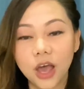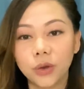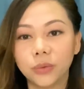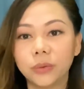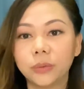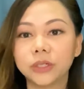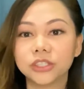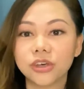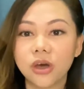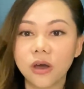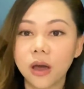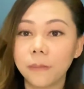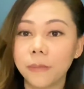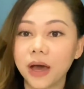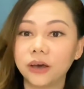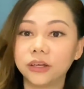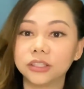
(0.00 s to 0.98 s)
We will talk
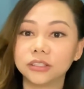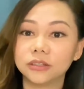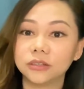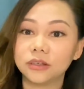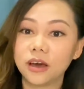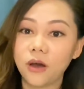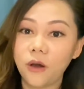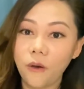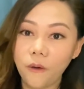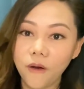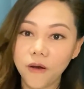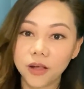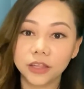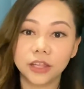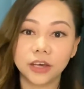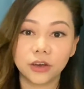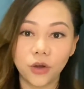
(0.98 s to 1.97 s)
about
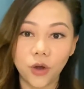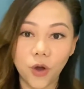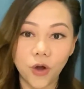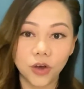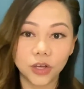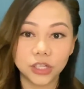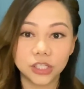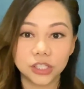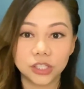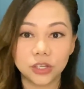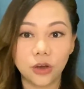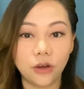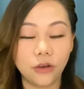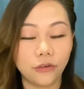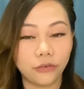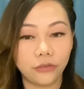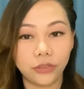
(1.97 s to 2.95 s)
all the cost of